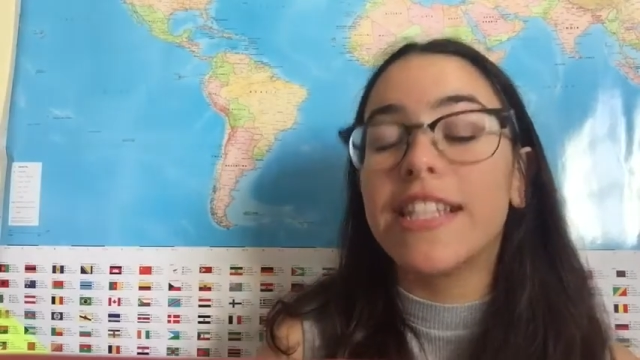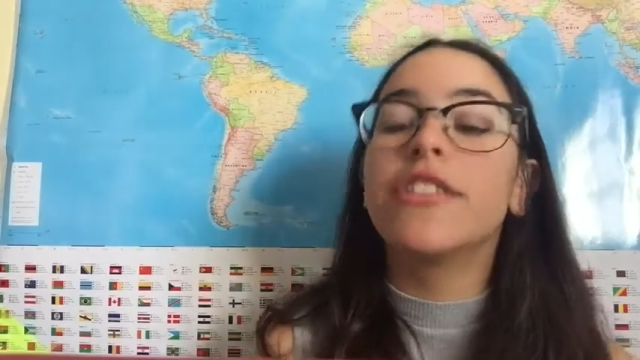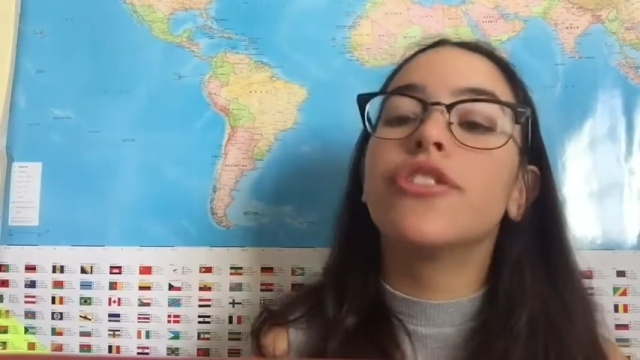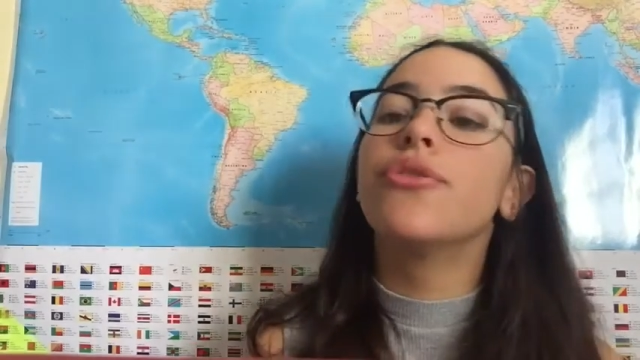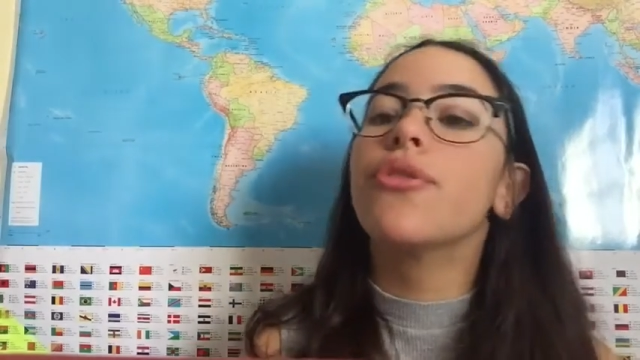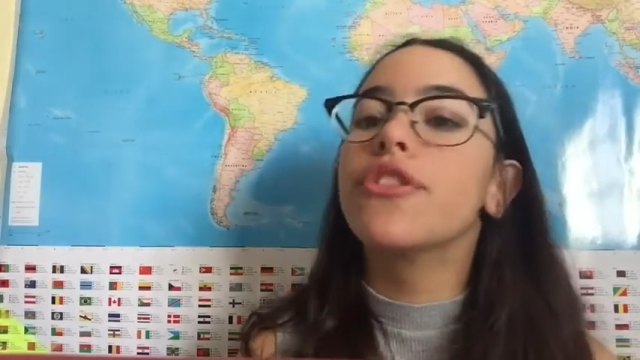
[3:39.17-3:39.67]
in
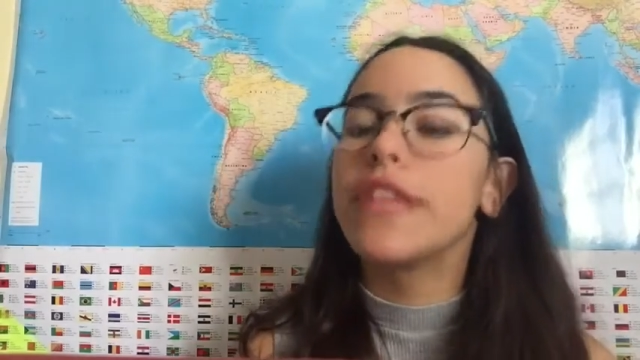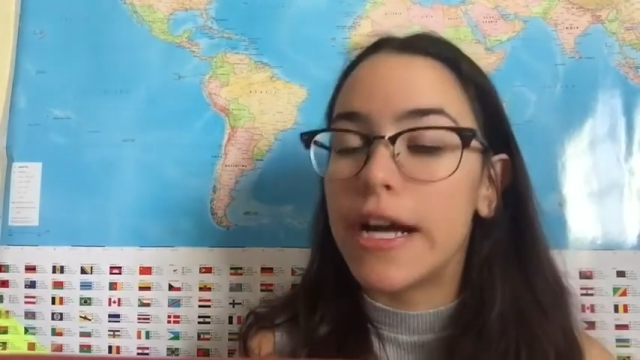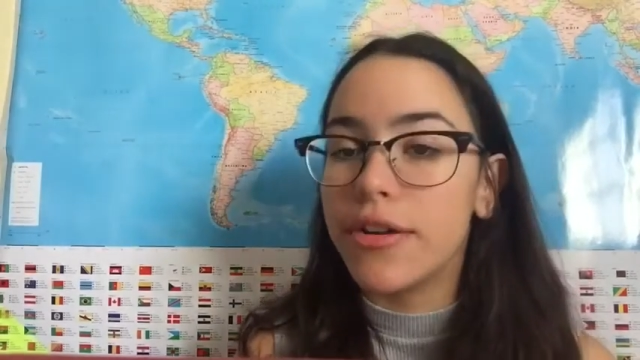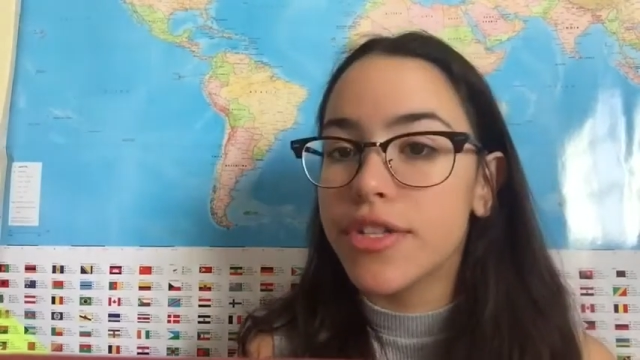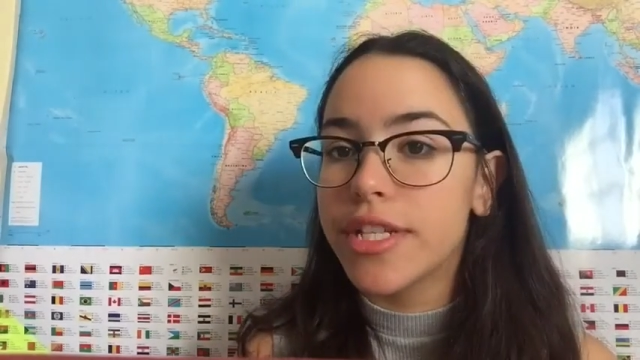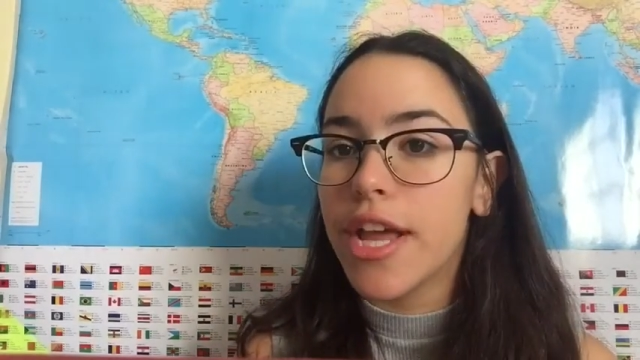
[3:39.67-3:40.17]

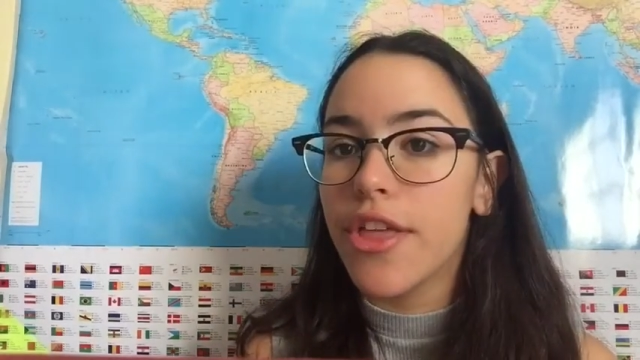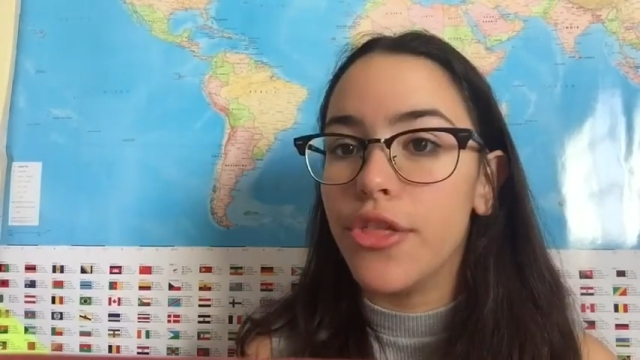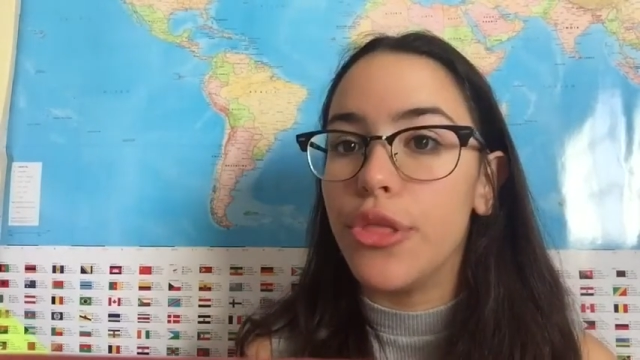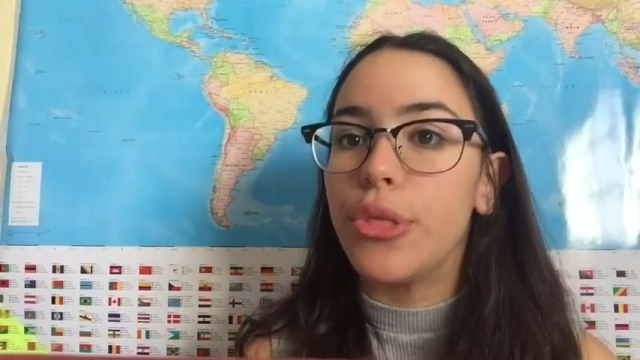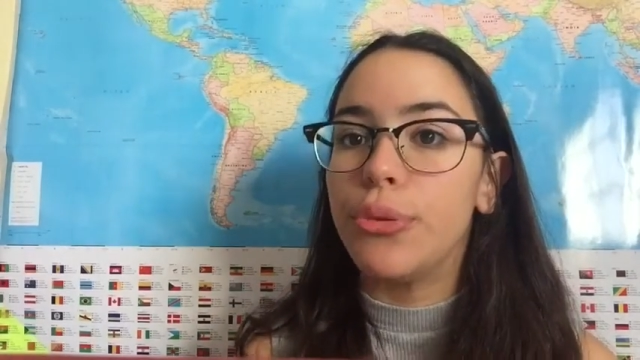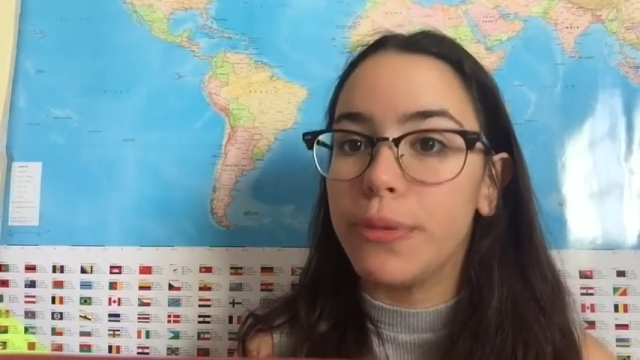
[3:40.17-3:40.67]

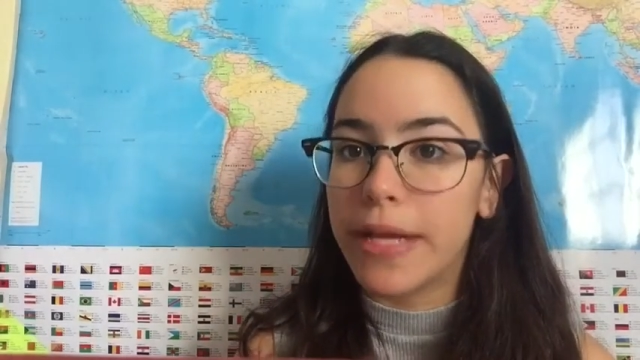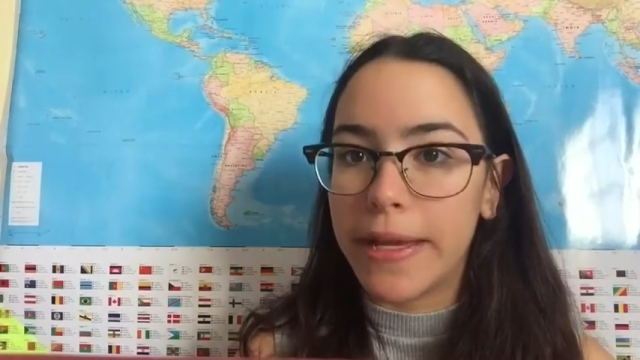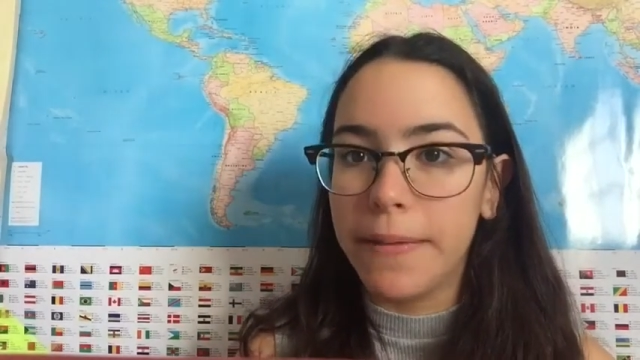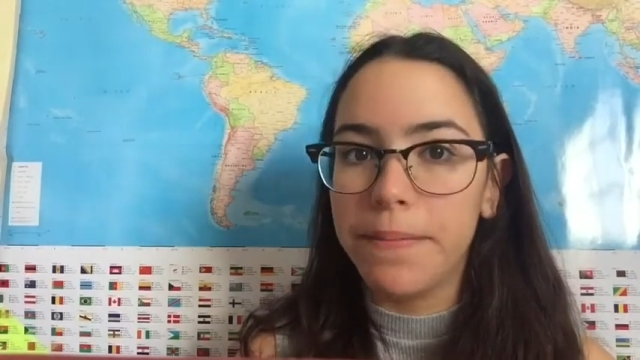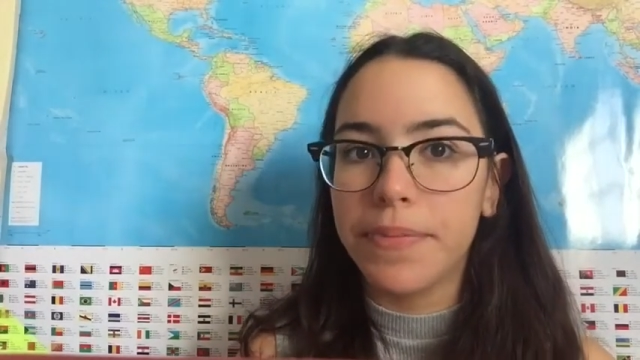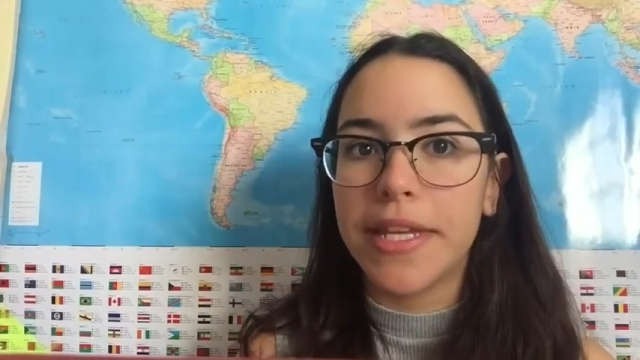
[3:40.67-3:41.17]
2003